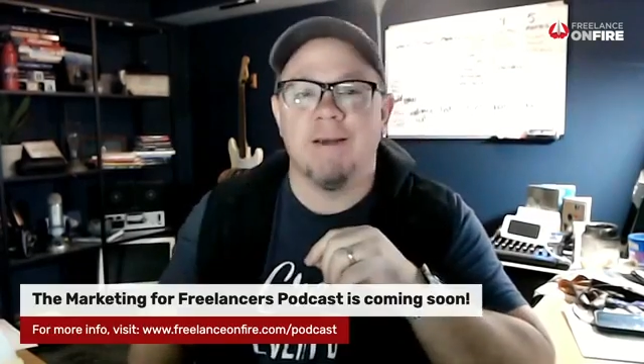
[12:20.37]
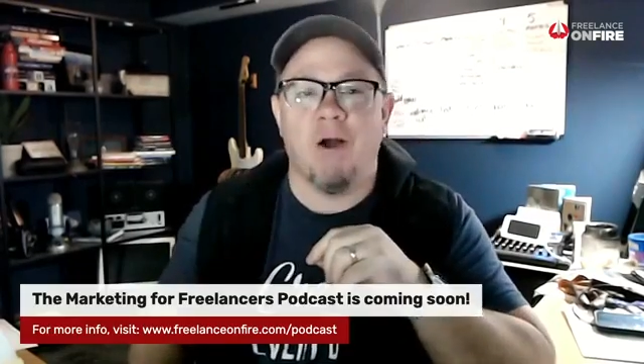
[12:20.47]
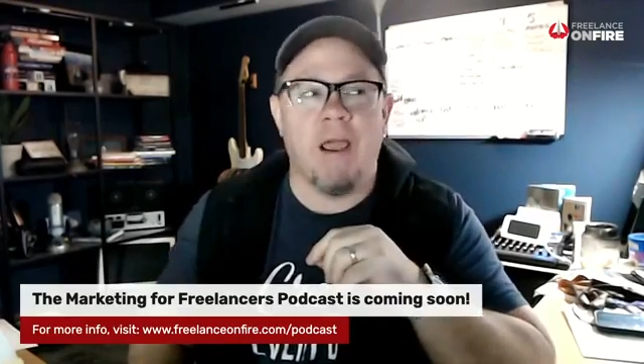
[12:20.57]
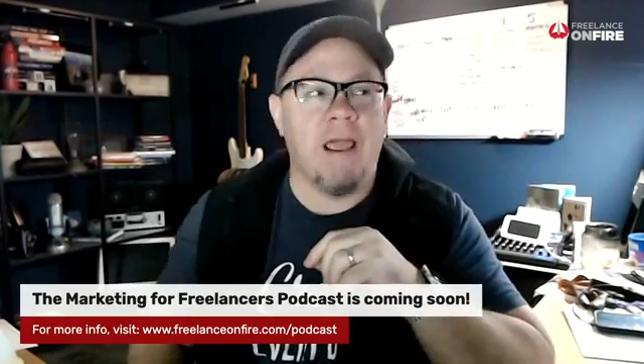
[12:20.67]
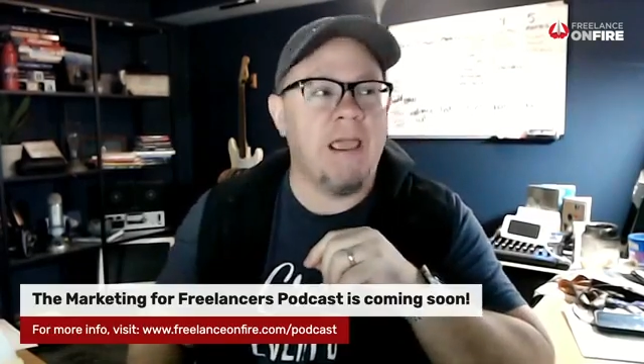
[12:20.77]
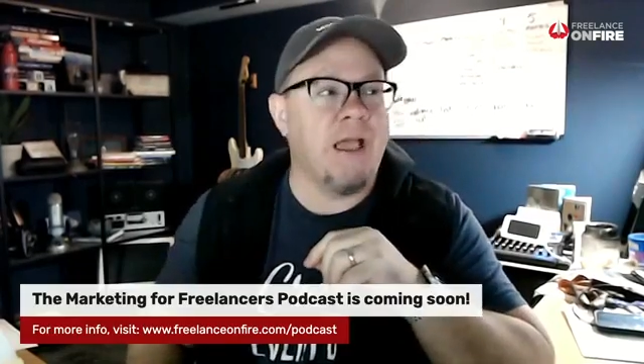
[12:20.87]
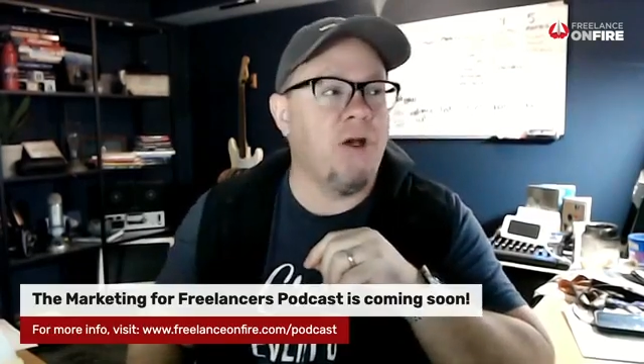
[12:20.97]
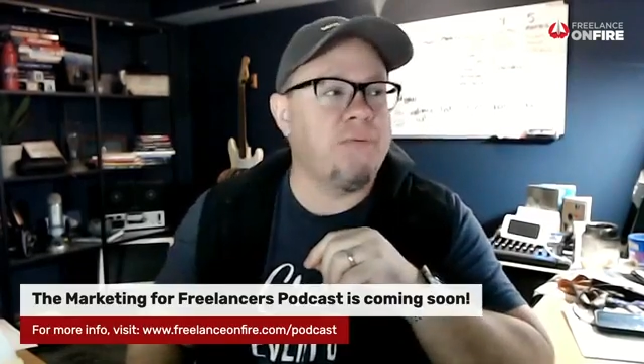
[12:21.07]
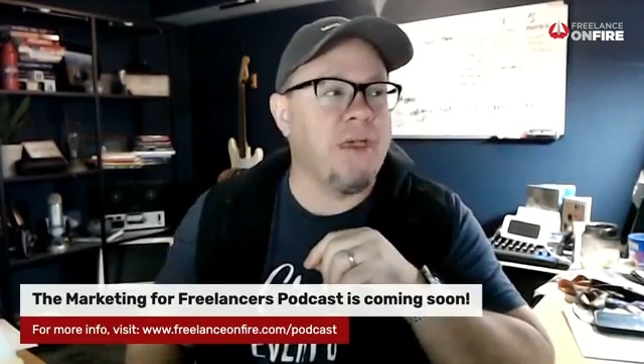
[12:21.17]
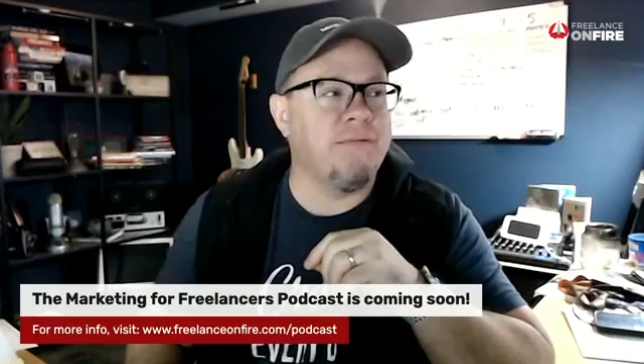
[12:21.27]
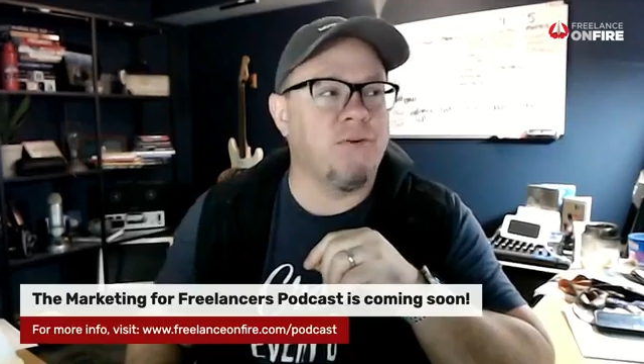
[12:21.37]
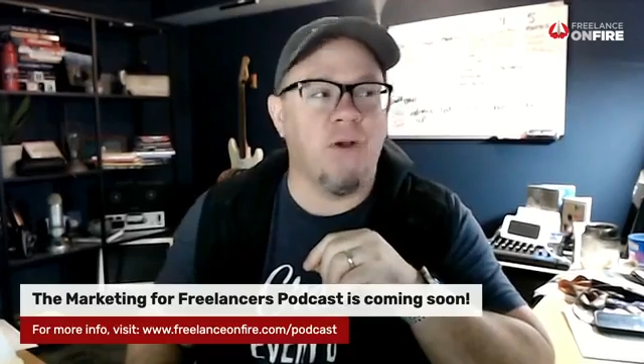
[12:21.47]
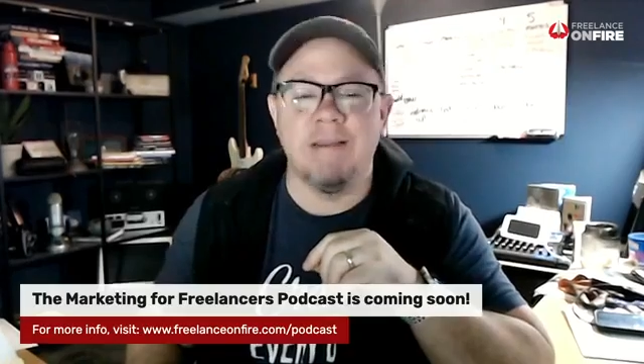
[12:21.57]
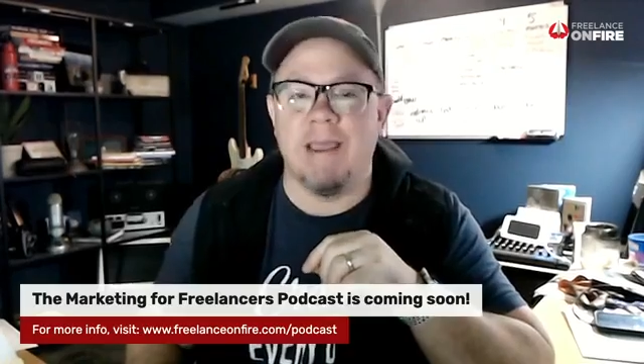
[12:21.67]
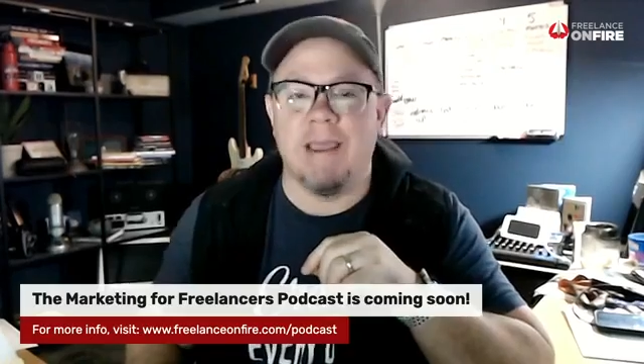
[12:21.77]
All right. Hey, I hope you have a
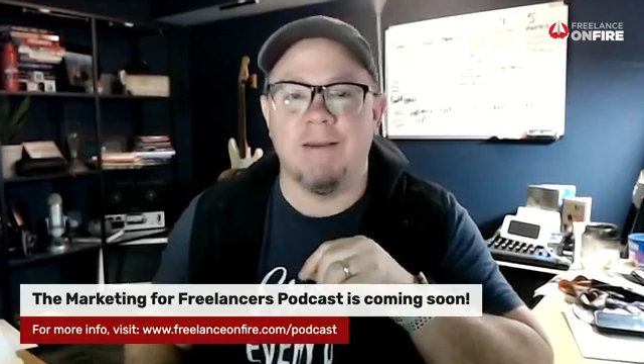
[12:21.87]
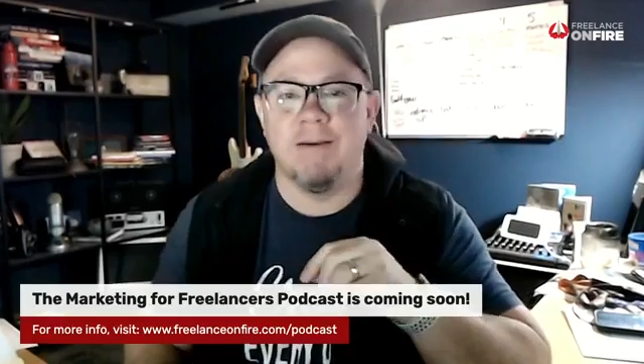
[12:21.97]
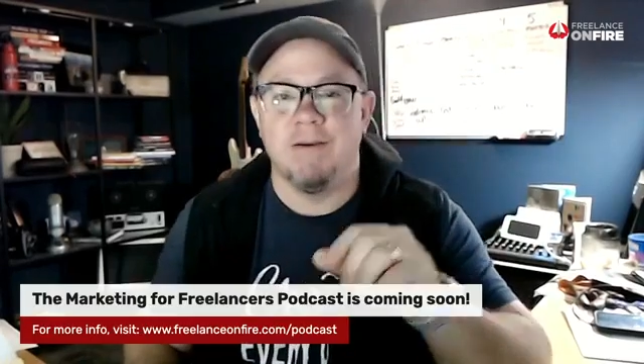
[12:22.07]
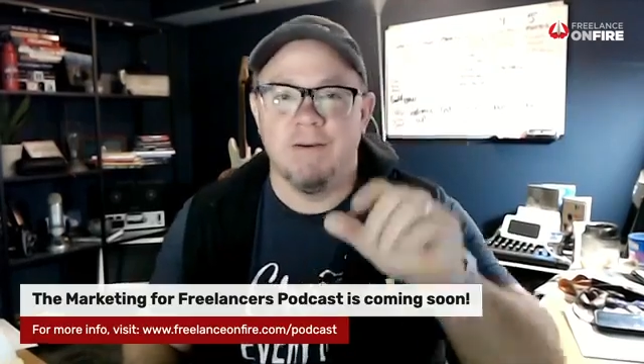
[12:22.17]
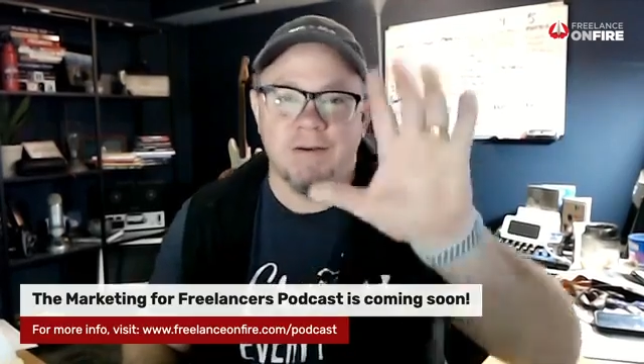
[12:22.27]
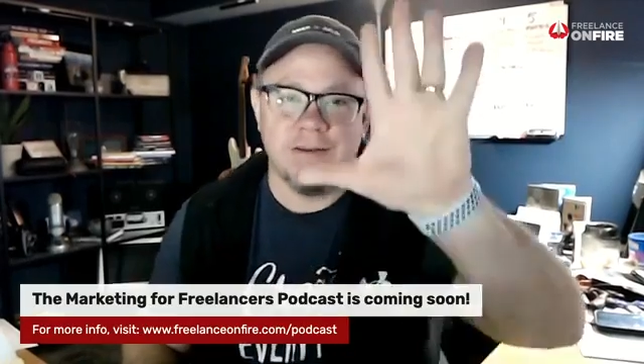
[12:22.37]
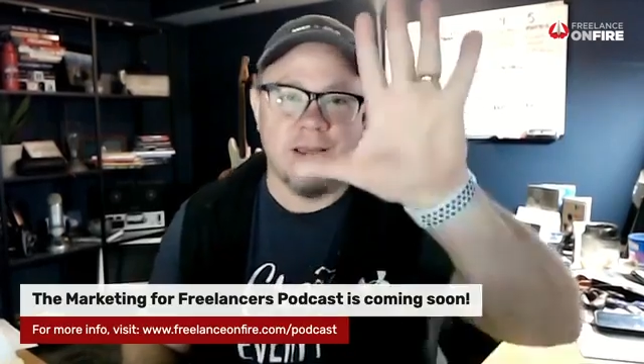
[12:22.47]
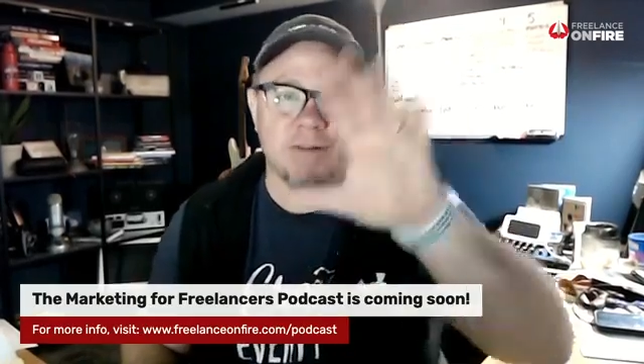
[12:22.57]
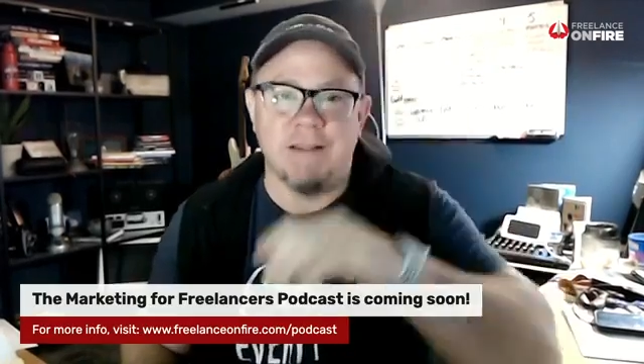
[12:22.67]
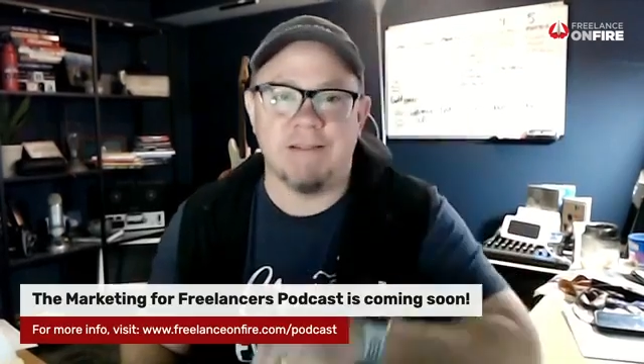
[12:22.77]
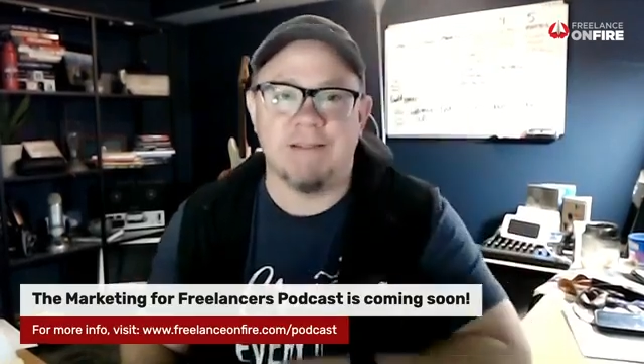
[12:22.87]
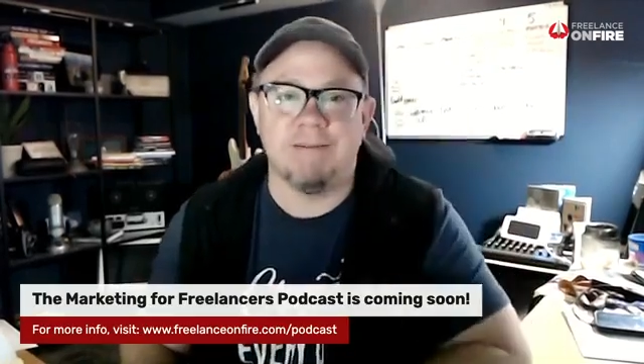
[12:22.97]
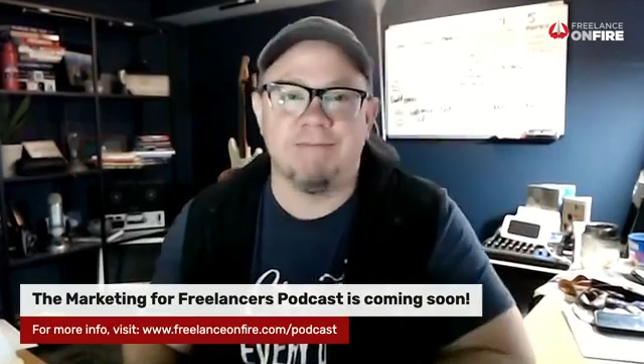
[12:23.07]
great day. God bless.